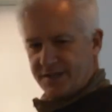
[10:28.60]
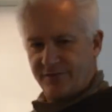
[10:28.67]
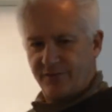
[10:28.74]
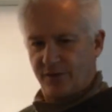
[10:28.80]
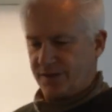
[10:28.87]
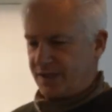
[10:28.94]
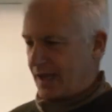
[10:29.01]

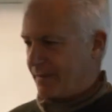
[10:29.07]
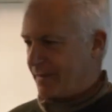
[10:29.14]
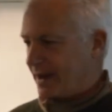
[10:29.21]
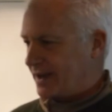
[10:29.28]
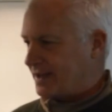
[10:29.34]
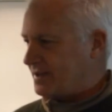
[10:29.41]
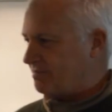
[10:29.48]
for 10
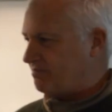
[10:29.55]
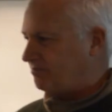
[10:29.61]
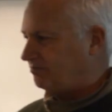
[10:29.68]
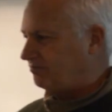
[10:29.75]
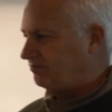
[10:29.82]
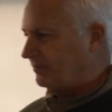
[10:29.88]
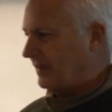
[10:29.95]
minutes,
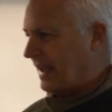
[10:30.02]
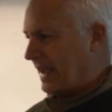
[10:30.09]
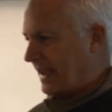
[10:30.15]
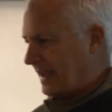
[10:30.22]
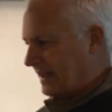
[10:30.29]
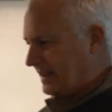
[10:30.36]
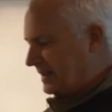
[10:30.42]

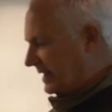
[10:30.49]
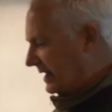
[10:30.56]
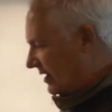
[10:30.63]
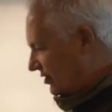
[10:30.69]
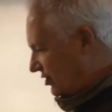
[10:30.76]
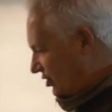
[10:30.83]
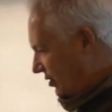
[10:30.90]
and then I'll
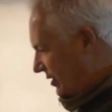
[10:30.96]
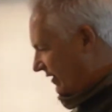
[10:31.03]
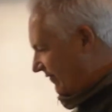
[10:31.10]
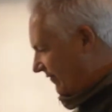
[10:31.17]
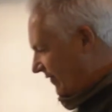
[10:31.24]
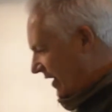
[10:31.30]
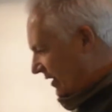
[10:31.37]
show you the
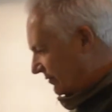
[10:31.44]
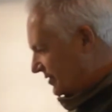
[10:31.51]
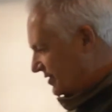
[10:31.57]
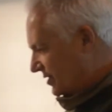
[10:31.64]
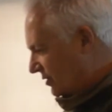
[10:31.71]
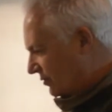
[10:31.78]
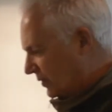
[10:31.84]
final
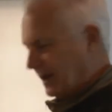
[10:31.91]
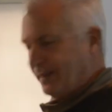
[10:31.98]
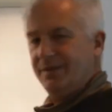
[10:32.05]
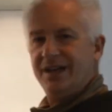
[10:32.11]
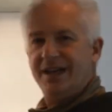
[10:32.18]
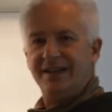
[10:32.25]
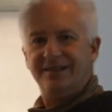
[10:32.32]
result when I'm
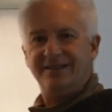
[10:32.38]
done.